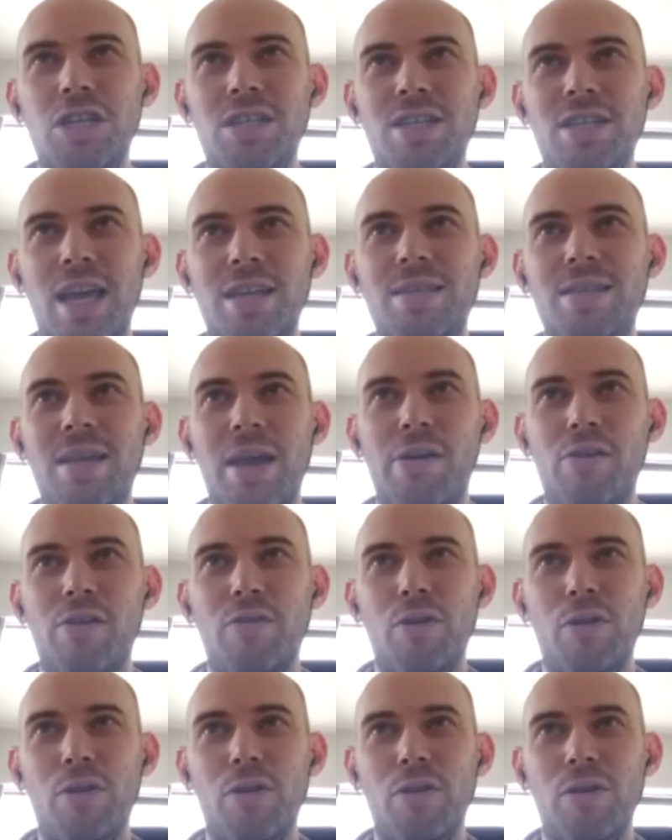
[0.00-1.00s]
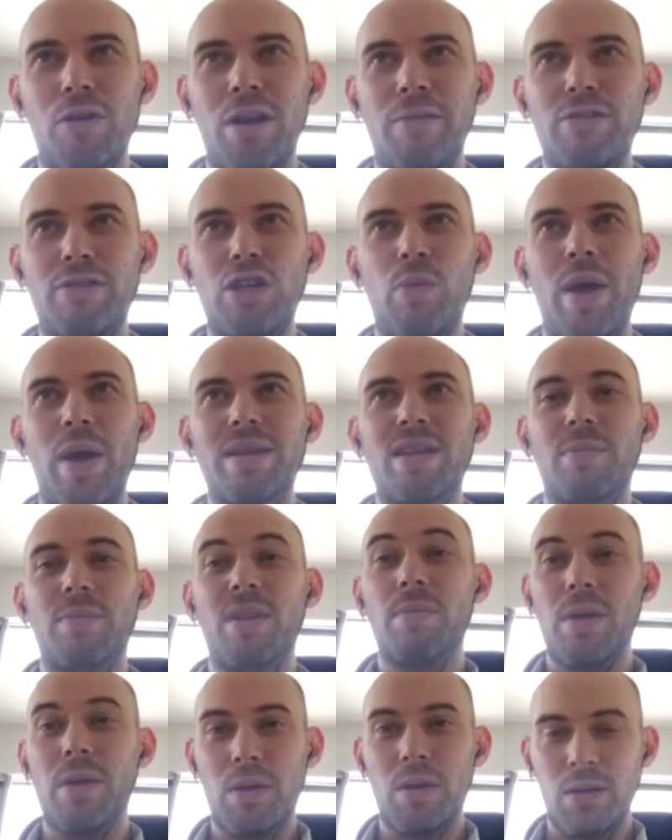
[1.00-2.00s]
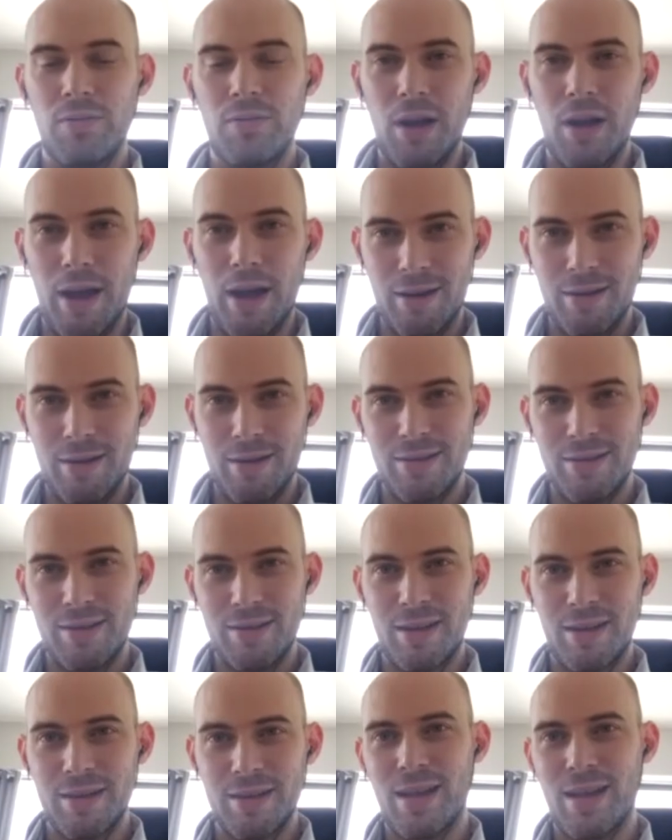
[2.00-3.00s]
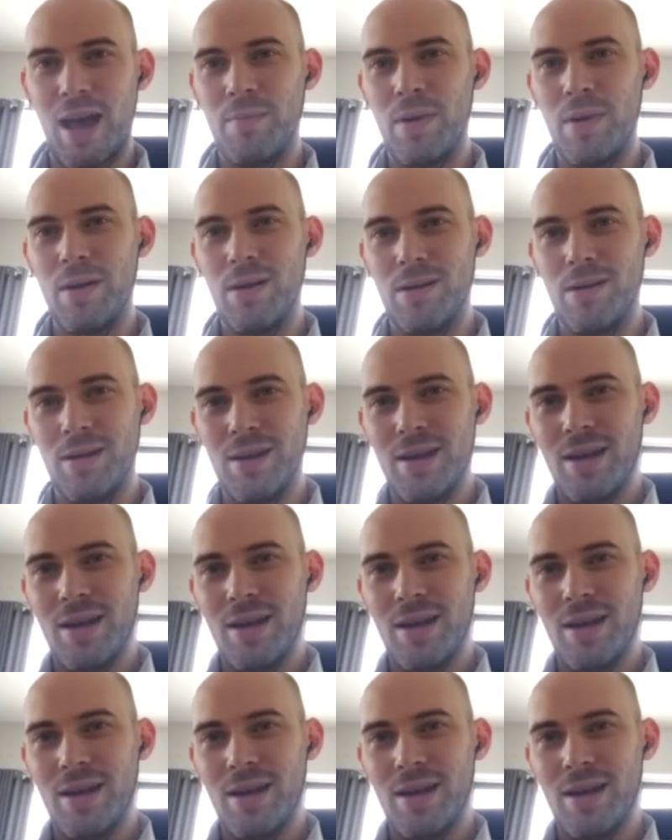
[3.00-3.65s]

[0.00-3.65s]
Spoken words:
takes care of her if she wakes up in the middle of the night, because I'm a